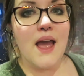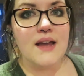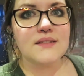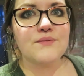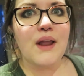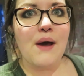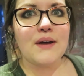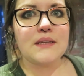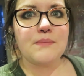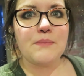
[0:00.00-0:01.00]
Eggs and flour
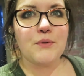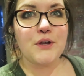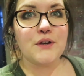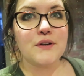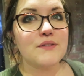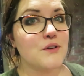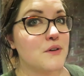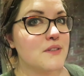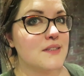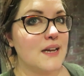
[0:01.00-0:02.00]
has been procured. Of
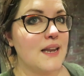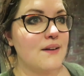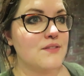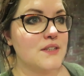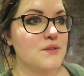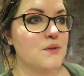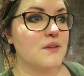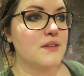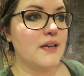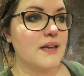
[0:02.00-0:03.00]
course as I left I saw
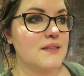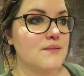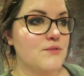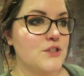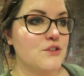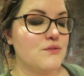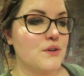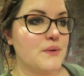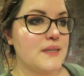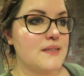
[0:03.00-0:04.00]
that they had some reduced for
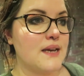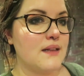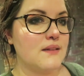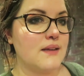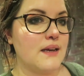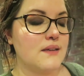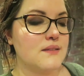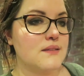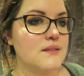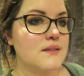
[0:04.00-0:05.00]
quick sale eggs